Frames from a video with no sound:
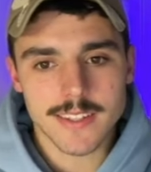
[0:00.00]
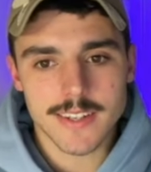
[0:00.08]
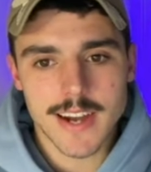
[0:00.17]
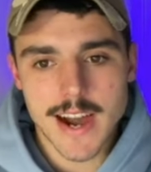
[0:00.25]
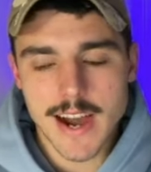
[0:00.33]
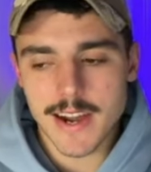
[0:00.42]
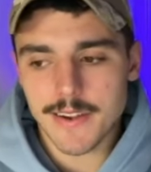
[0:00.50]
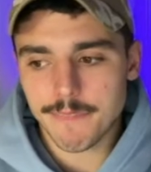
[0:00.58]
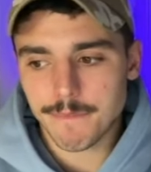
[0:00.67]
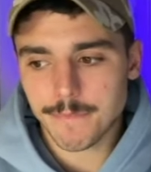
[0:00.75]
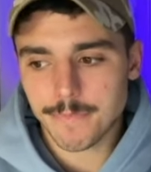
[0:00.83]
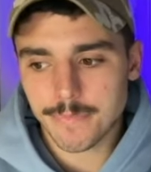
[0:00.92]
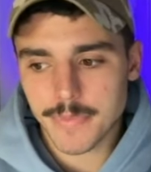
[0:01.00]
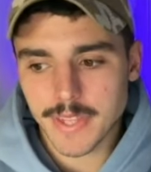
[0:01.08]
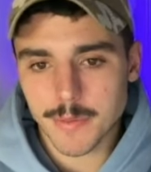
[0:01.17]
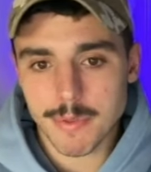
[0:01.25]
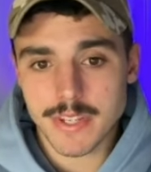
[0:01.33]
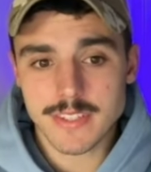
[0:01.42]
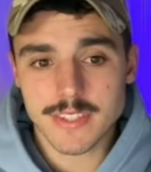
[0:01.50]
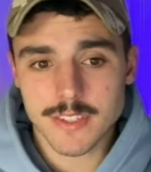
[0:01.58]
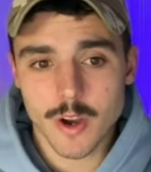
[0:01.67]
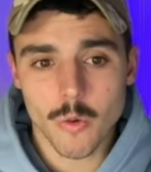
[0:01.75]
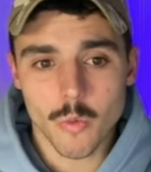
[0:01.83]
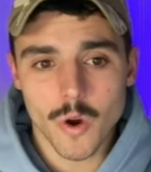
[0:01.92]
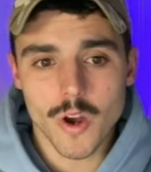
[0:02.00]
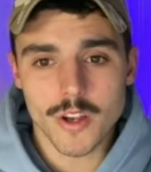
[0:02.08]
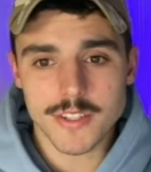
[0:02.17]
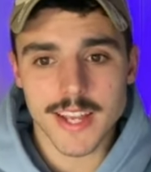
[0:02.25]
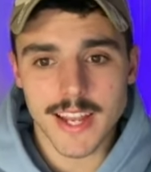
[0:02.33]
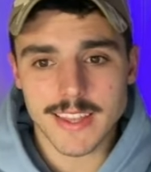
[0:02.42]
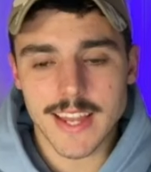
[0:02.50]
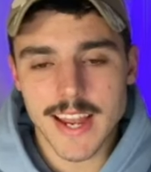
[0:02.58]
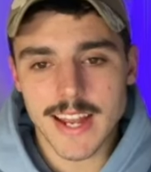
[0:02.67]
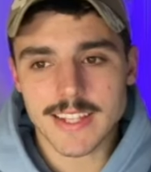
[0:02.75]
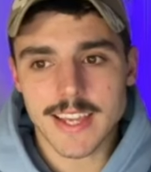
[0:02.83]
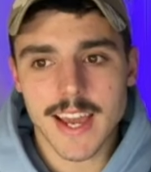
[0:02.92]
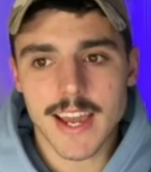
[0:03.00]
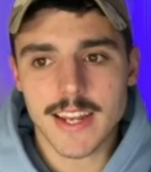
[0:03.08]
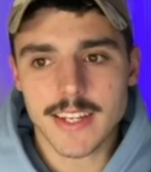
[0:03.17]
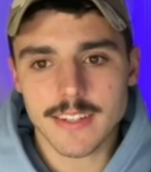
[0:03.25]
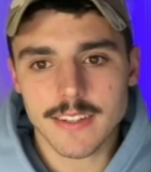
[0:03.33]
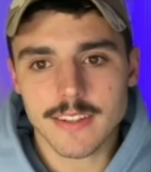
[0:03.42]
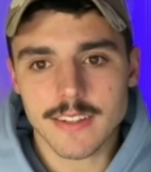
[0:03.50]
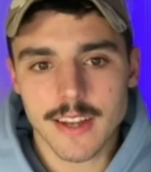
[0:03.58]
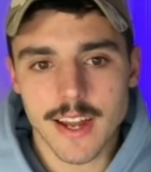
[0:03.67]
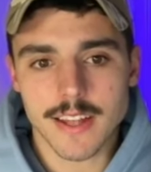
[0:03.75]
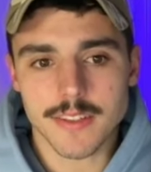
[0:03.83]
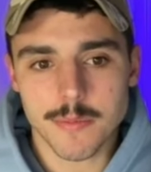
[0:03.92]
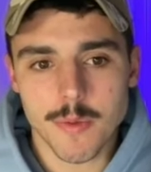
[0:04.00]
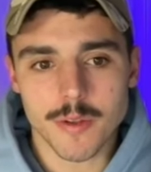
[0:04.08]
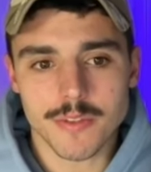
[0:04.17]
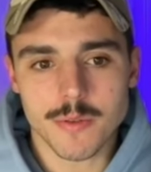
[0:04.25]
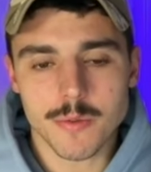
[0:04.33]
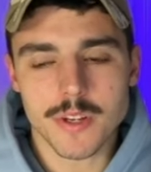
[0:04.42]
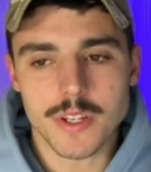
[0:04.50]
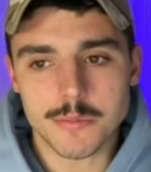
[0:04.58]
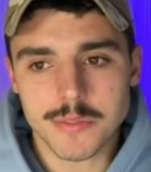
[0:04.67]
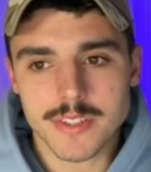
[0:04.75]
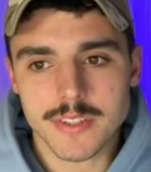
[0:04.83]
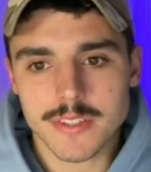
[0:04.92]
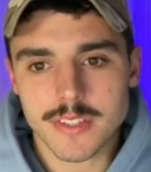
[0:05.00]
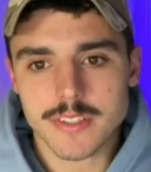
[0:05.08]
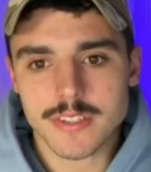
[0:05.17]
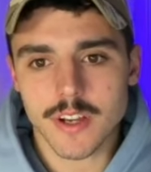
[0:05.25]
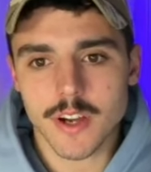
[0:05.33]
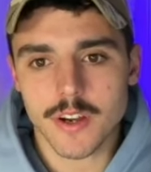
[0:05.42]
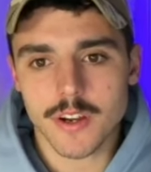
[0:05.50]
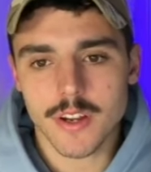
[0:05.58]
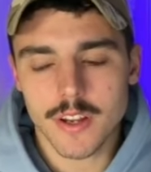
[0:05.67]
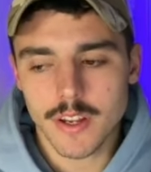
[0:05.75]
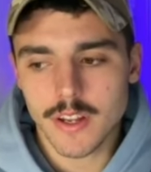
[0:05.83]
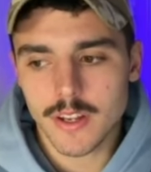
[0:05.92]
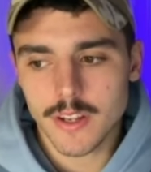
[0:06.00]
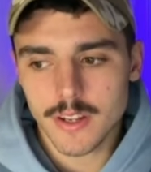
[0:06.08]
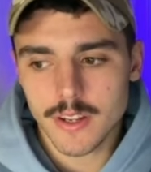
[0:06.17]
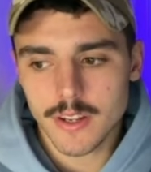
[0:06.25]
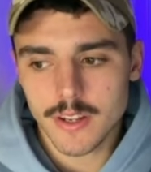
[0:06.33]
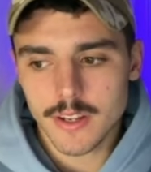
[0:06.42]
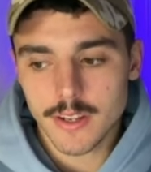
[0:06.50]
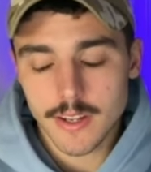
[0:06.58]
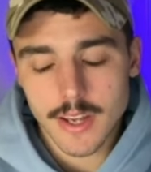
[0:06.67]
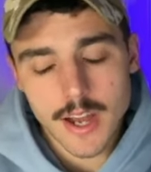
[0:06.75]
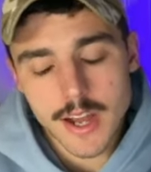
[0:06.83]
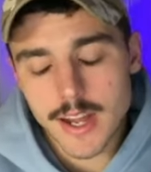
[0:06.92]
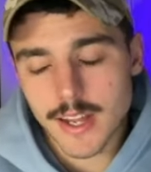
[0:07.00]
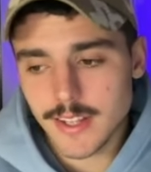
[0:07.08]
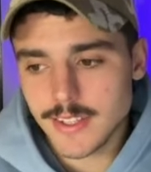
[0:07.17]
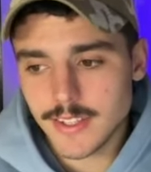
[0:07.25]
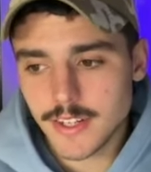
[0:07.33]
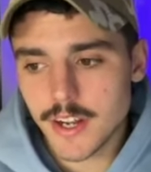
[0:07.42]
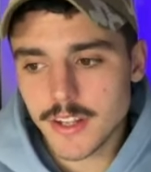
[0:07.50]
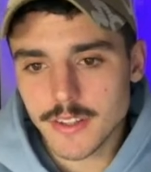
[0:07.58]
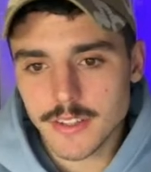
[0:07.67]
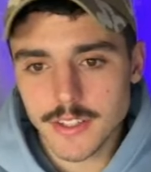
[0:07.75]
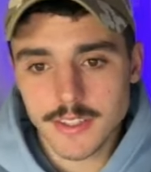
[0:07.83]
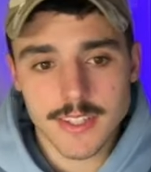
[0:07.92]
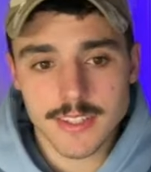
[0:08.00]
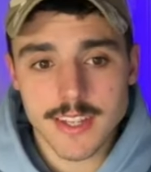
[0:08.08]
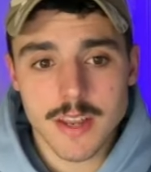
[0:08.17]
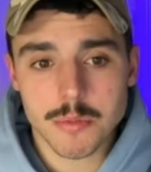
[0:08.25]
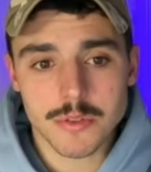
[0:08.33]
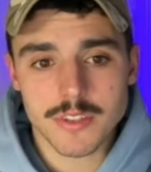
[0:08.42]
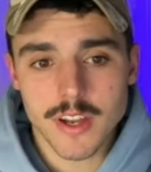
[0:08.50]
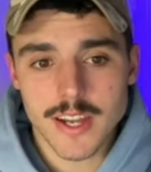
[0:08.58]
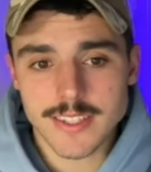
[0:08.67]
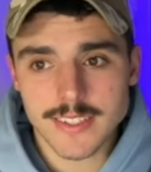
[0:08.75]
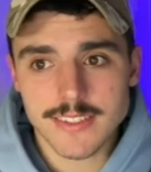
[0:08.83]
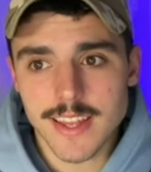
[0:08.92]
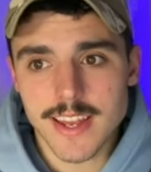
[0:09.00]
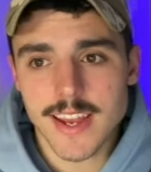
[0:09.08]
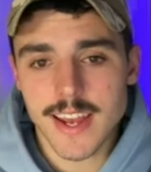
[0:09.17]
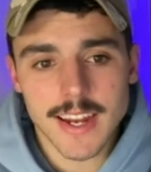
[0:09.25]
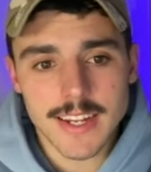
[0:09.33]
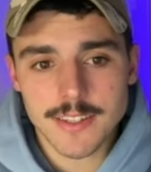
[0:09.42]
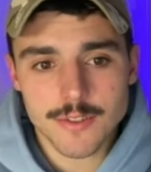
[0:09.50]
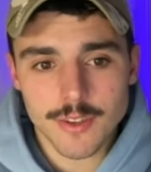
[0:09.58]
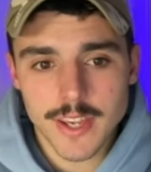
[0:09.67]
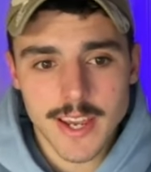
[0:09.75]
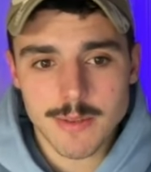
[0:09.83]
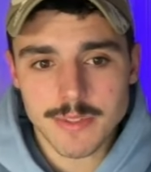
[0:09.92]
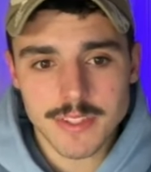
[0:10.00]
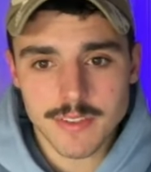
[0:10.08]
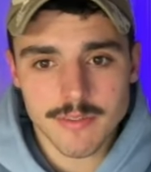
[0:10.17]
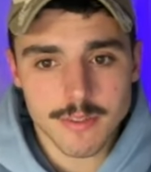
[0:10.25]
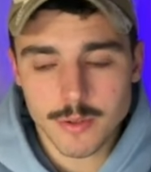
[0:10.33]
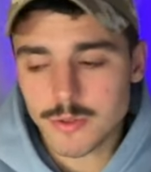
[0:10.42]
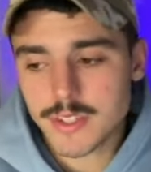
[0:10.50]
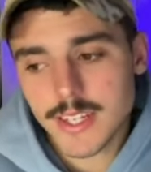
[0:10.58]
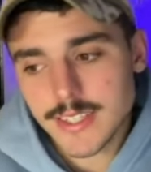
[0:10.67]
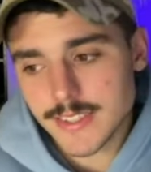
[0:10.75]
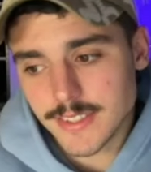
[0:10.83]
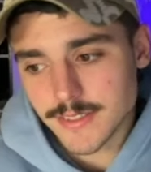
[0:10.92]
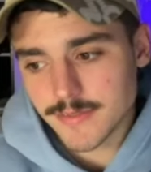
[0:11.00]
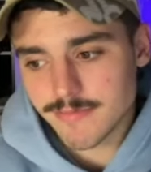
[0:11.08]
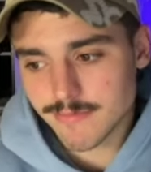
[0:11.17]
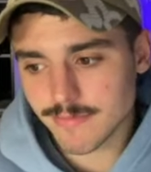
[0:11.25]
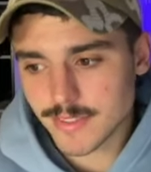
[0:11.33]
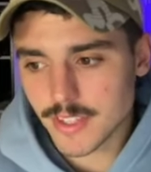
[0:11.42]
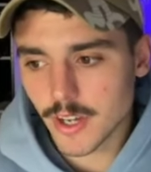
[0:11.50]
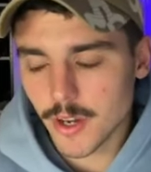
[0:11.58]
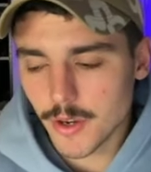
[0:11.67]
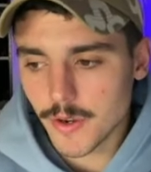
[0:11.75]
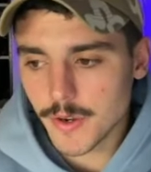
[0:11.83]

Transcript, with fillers: uh, that the Pistons got worse and they had Cade under Monty Williams. So, uh, you know, you, the sample size is there. 82 games is a full season. So,